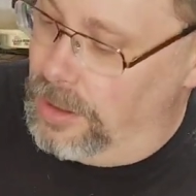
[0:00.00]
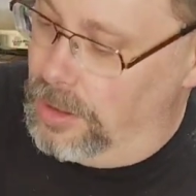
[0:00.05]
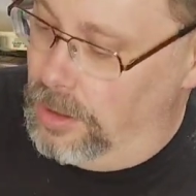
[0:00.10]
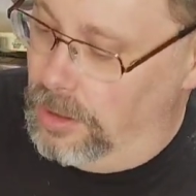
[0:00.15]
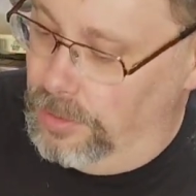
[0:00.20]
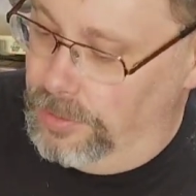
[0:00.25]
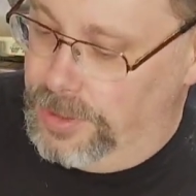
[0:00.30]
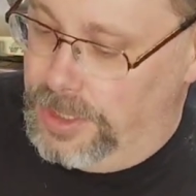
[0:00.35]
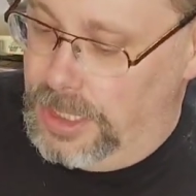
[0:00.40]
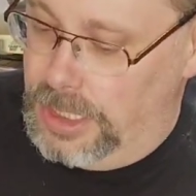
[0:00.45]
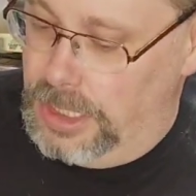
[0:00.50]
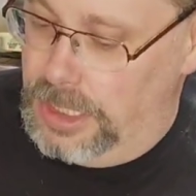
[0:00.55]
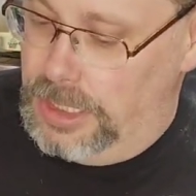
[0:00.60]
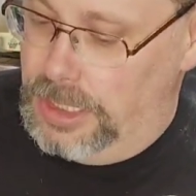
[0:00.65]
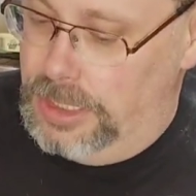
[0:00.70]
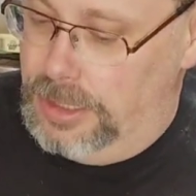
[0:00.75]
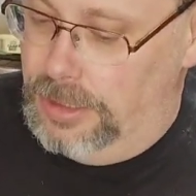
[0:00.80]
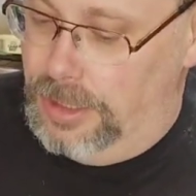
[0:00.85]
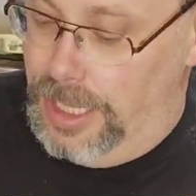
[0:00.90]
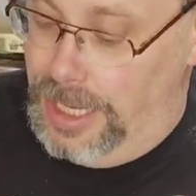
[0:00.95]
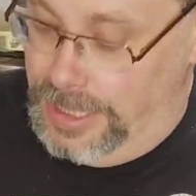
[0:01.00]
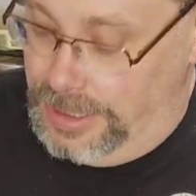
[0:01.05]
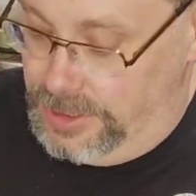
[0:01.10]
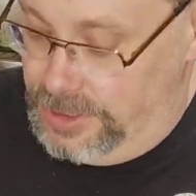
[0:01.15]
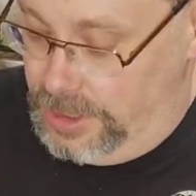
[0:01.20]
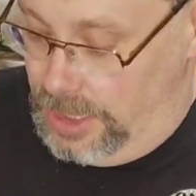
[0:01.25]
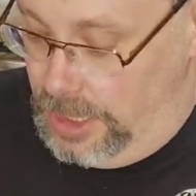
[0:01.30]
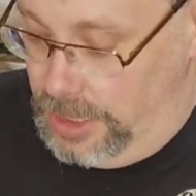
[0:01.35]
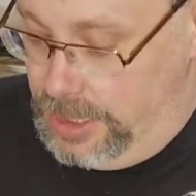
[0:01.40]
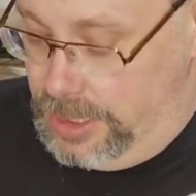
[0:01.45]
the light
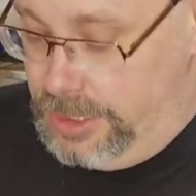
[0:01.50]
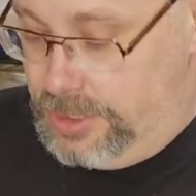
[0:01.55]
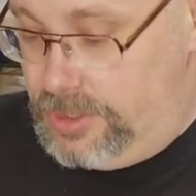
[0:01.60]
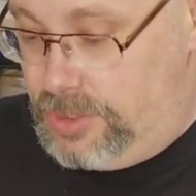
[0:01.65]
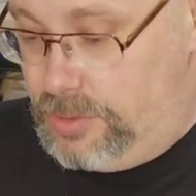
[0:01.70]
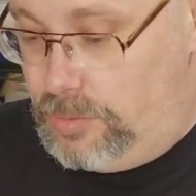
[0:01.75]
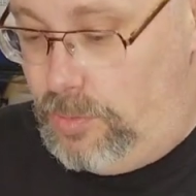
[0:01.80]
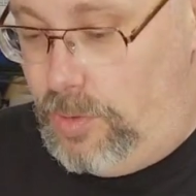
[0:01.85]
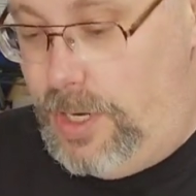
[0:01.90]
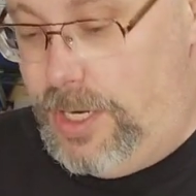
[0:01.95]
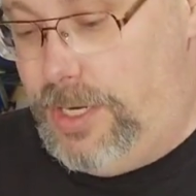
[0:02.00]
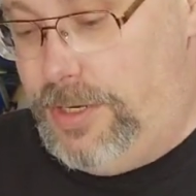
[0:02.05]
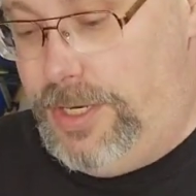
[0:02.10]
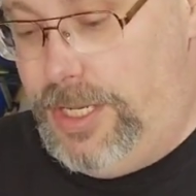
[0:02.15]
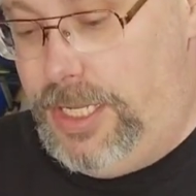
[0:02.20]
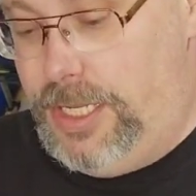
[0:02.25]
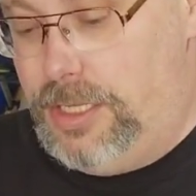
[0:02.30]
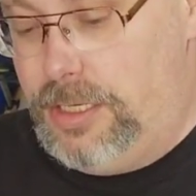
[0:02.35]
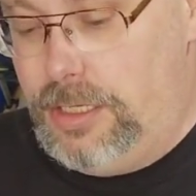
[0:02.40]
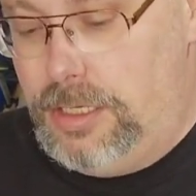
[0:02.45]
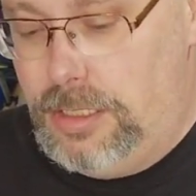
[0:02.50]
sockets wired in.